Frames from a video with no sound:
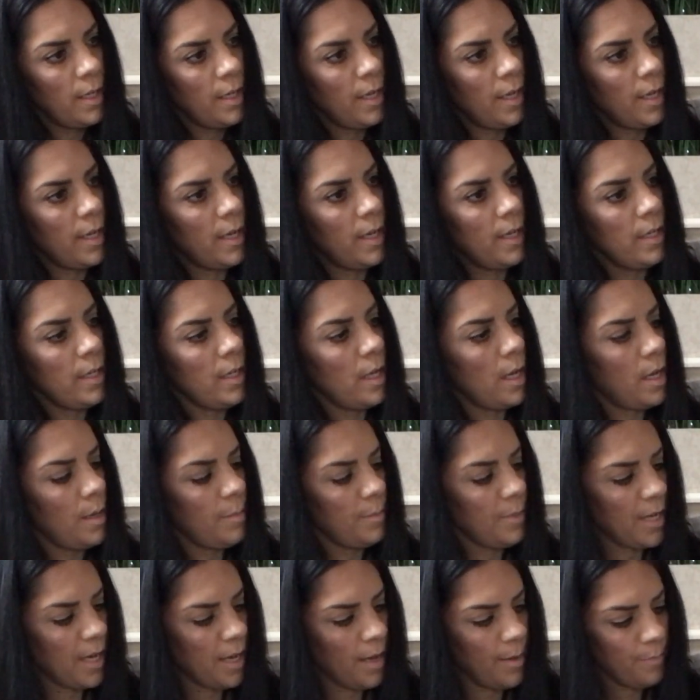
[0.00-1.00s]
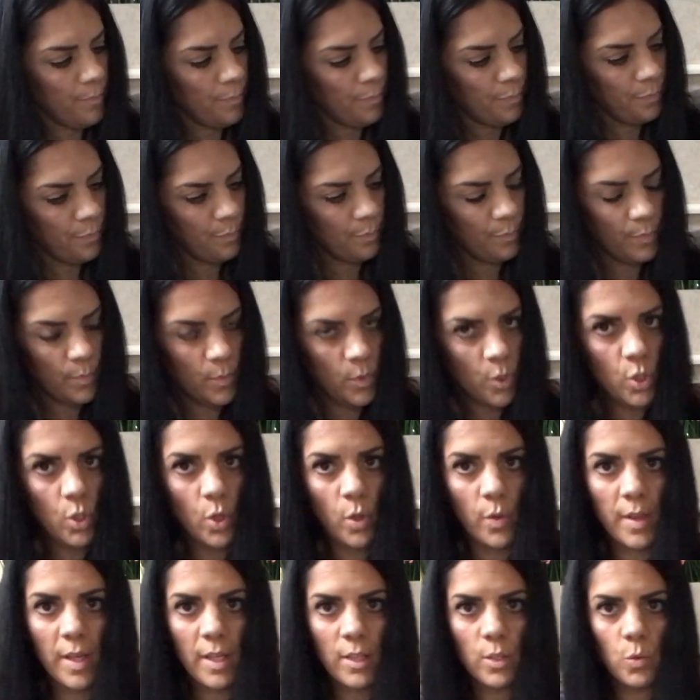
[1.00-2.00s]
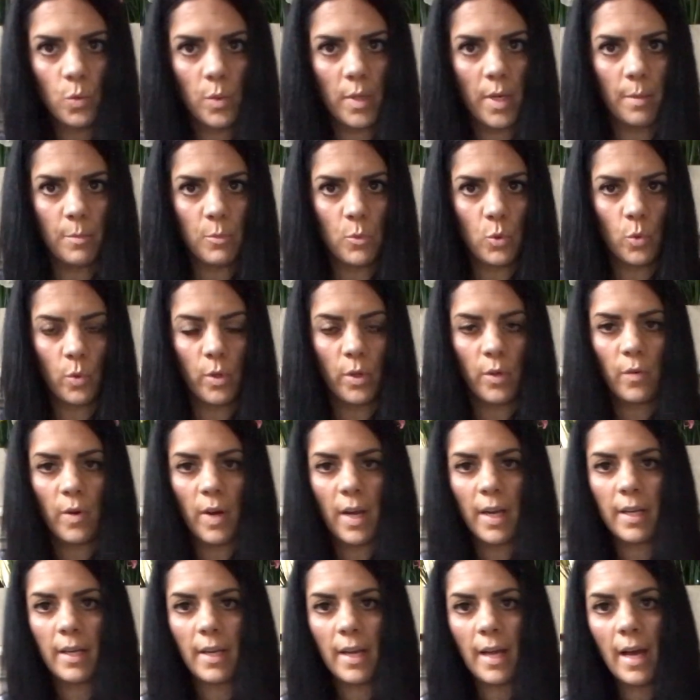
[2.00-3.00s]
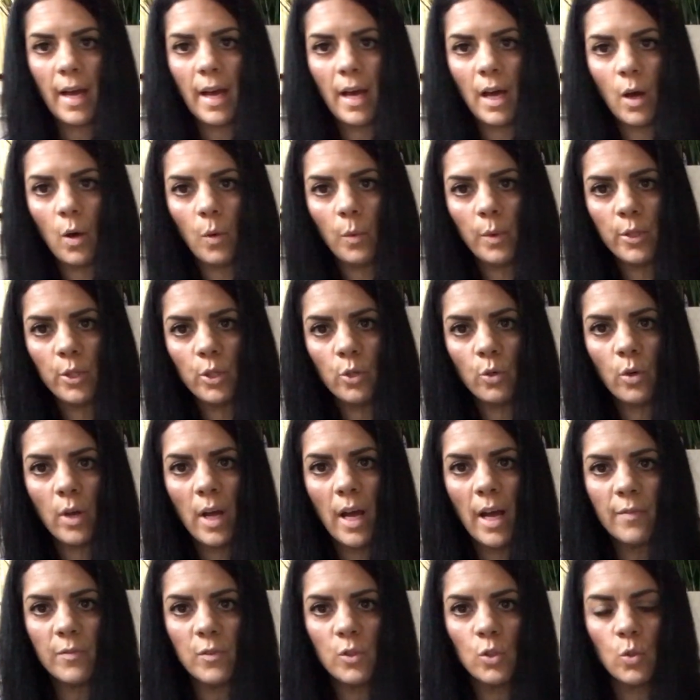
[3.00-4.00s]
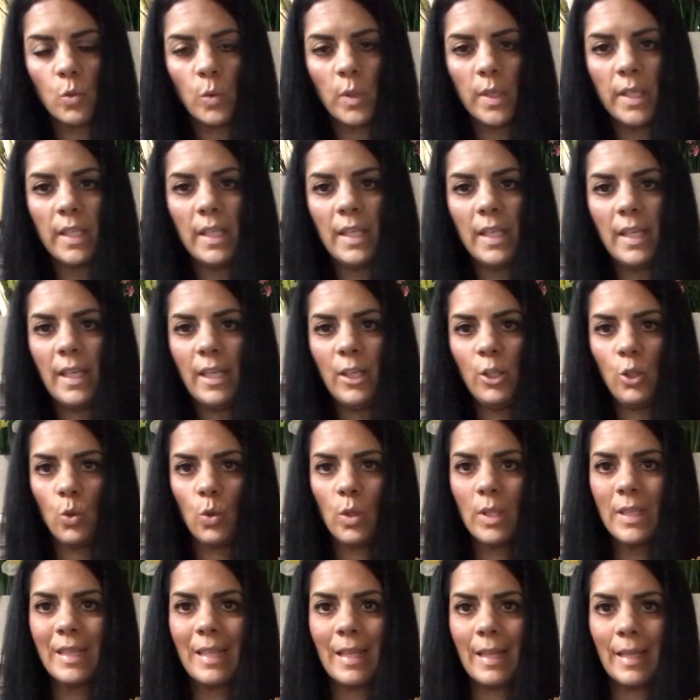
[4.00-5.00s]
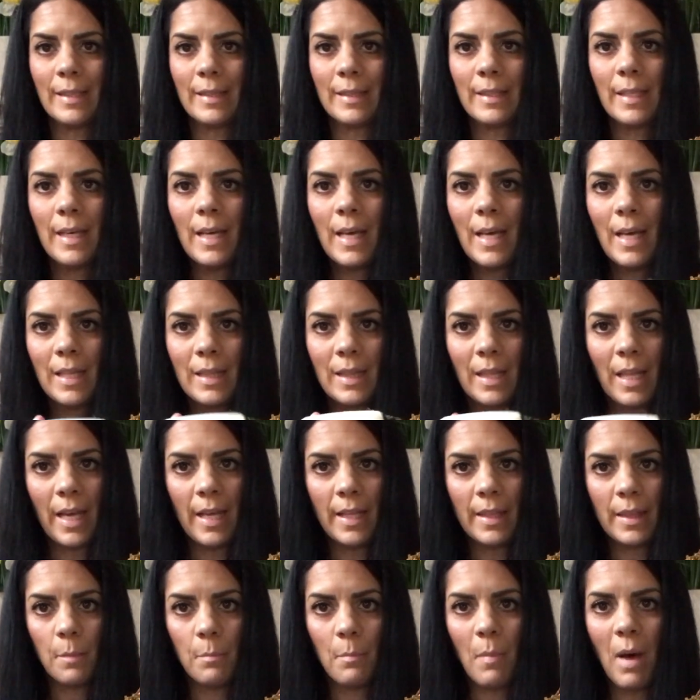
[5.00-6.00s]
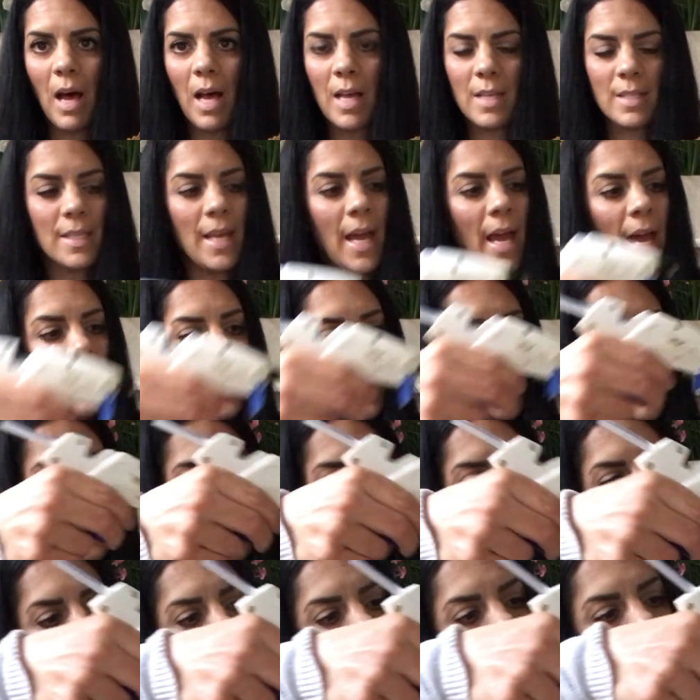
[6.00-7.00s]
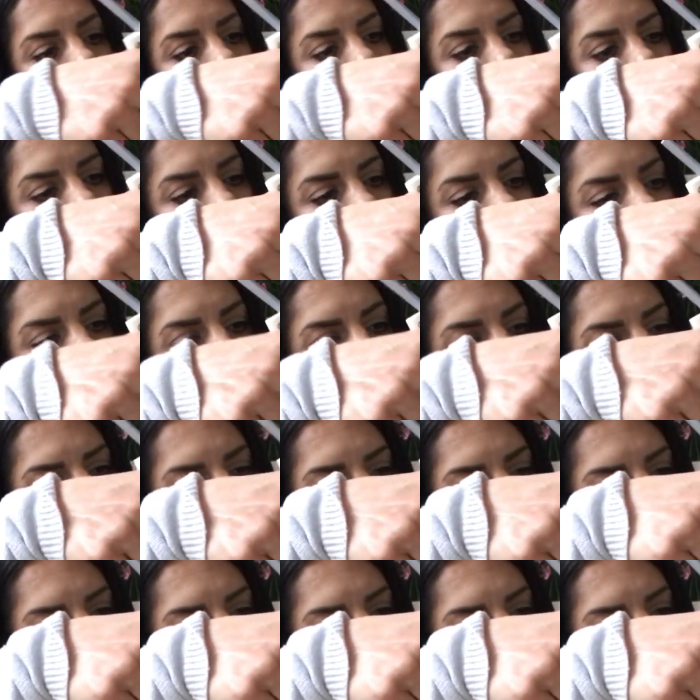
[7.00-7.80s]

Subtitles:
And yeah, so that's what I'm doing right now. And you don't have to do it neat. You can let like the moss hang a little.